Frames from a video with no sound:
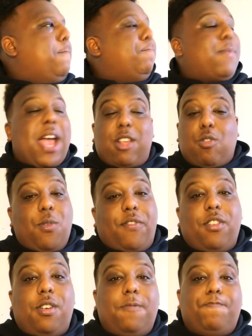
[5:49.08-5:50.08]
That is all we've
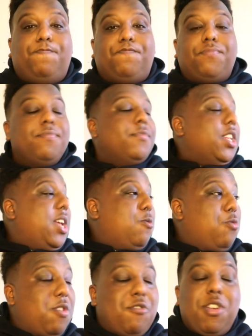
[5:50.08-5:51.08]
got. And
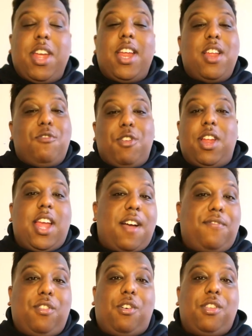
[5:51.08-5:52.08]
we really, really
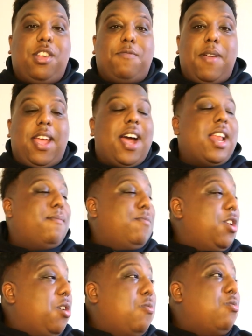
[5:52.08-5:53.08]
have to got this, mate. And I'm,
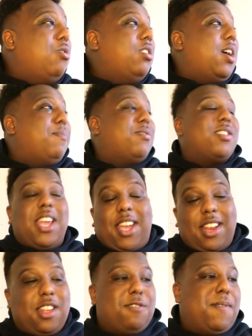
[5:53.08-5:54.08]
you know what? I'm sick
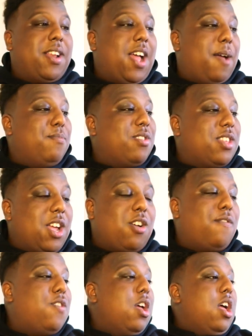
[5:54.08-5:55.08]
of this, man. I'm sick
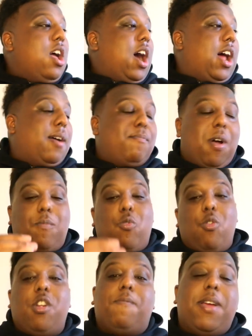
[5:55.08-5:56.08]
of... I'm
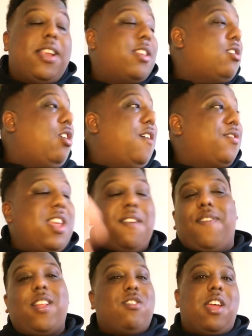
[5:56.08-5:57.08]
worried, mate. There's a lot of City
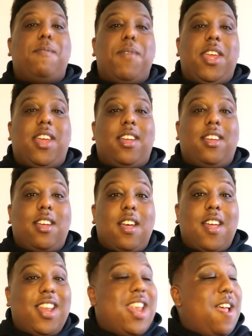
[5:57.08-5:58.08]
fans there, me.
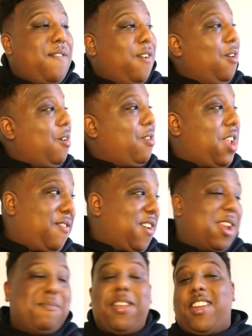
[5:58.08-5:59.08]
Never
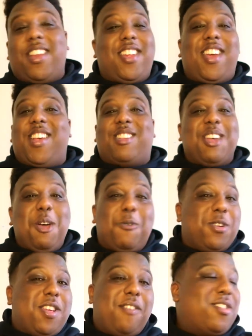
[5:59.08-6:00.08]
in a million years
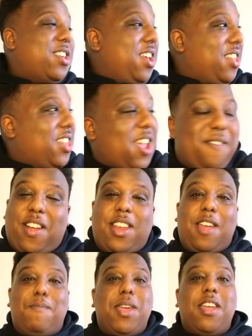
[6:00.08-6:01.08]
would you see a City fan
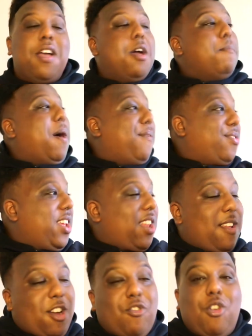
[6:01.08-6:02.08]
near me. But I've seen
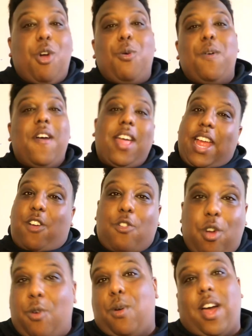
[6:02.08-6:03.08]
it grow and
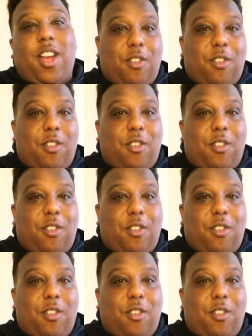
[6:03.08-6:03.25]
grow and